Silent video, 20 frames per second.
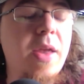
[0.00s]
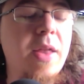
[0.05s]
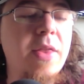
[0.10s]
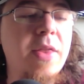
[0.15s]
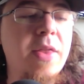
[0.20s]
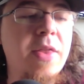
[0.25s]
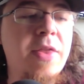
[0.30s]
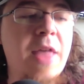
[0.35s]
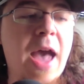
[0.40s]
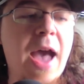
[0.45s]

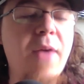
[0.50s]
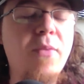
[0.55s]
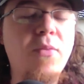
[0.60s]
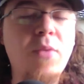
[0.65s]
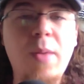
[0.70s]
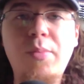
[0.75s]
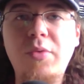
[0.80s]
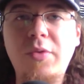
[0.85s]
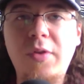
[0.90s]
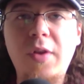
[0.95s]
that
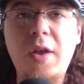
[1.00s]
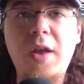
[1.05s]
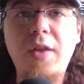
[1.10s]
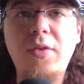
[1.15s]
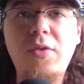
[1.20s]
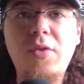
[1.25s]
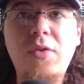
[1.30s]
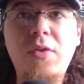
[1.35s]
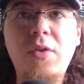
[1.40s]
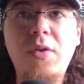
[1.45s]

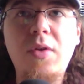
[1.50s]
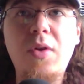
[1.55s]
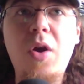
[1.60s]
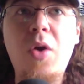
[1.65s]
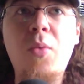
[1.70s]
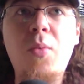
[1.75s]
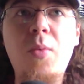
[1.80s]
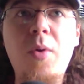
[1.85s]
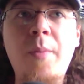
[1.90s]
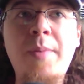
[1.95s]
represents
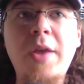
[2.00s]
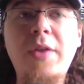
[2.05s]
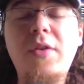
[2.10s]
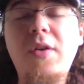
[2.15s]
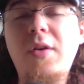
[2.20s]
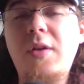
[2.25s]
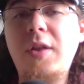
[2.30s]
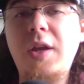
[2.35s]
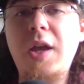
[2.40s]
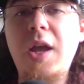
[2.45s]

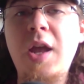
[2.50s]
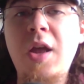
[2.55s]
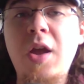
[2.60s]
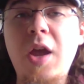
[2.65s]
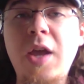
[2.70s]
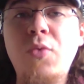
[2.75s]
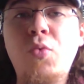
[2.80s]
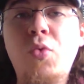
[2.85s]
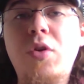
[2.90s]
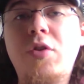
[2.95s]
basically
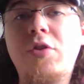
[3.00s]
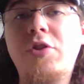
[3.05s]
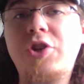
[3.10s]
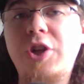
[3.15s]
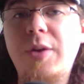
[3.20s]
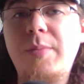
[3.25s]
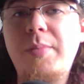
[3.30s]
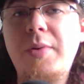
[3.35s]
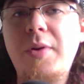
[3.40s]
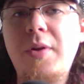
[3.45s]
a
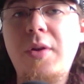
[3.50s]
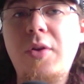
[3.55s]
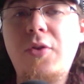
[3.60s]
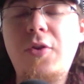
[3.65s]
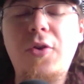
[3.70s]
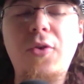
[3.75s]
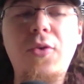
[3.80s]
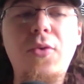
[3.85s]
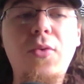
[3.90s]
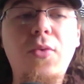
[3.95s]
worship
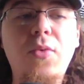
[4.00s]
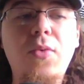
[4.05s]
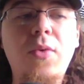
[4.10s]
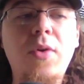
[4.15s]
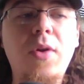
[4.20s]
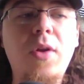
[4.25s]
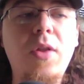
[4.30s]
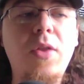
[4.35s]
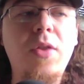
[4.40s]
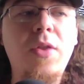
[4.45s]
to
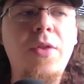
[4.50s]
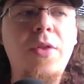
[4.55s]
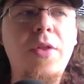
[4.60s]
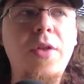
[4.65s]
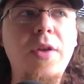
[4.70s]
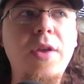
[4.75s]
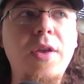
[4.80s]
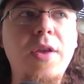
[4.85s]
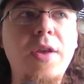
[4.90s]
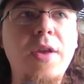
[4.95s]

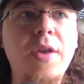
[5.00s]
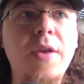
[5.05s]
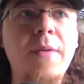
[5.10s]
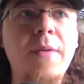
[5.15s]
the